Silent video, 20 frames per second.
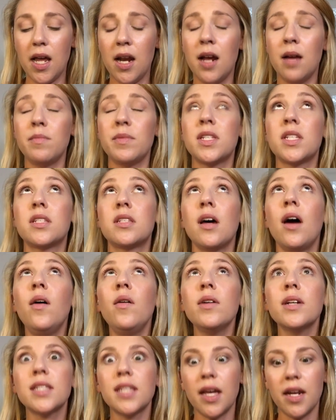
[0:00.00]
and I'm
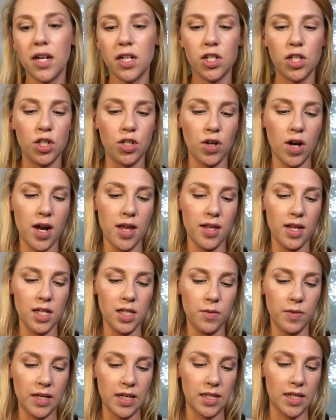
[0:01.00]
so excited to try
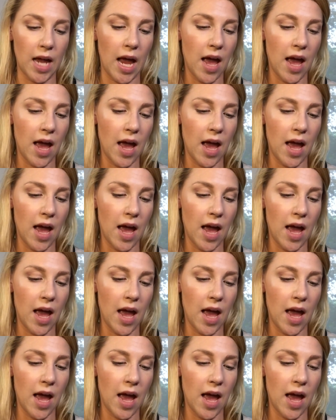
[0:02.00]
this because